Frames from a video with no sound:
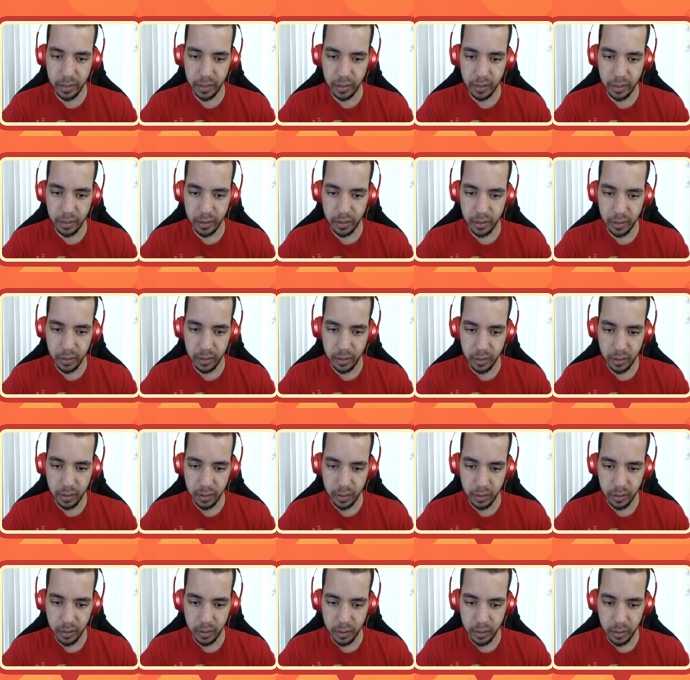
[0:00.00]

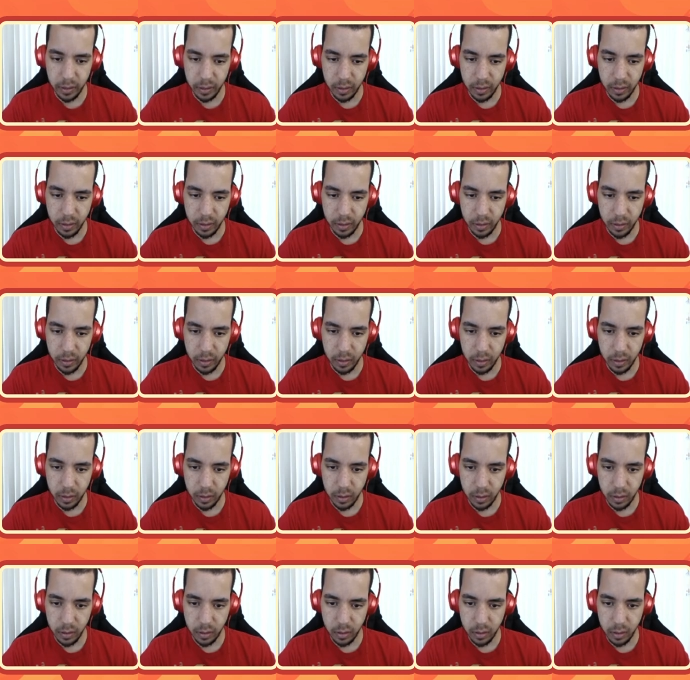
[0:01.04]

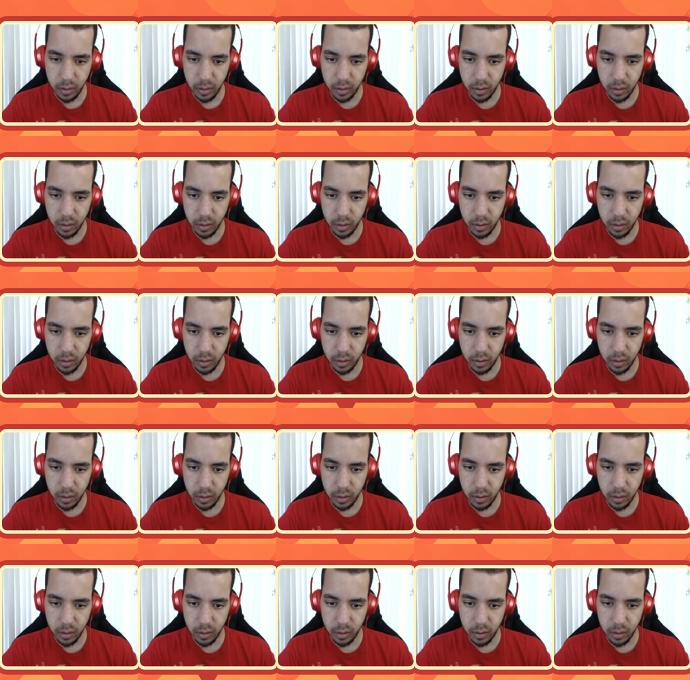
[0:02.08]
Nothing is said.